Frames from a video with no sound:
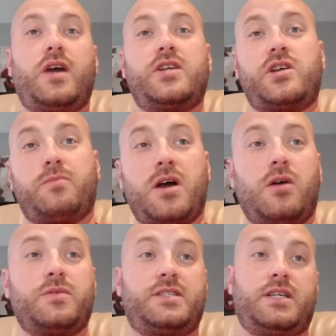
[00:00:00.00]
AJ
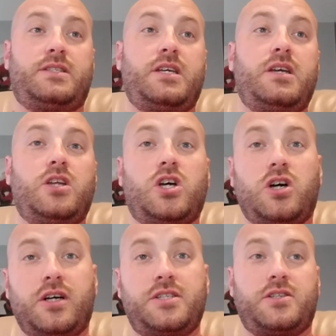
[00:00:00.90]
Brown with 16,
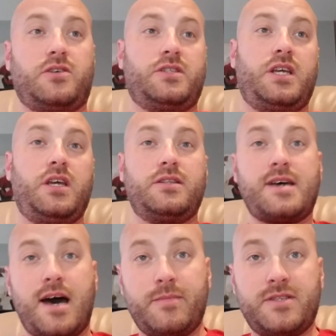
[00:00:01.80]
Cooks 13,
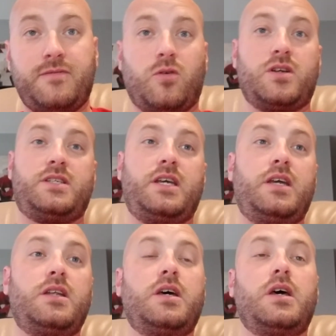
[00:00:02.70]
Thomas 14,